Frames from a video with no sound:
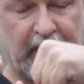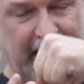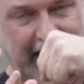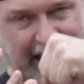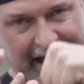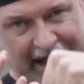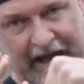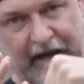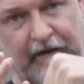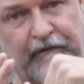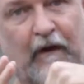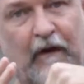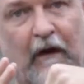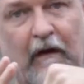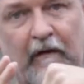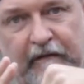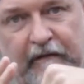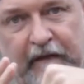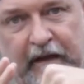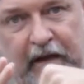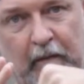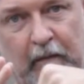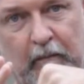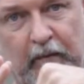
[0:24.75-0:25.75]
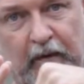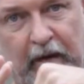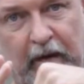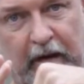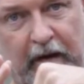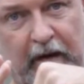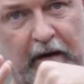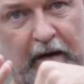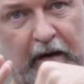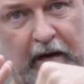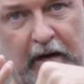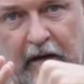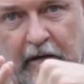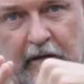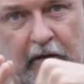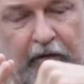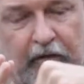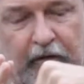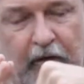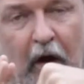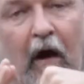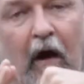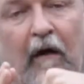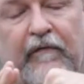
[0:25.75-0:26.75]
hangs off the implant and it
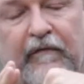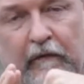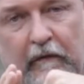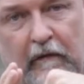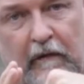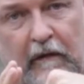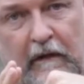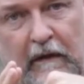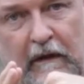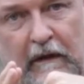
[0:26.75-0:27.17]
looks awful.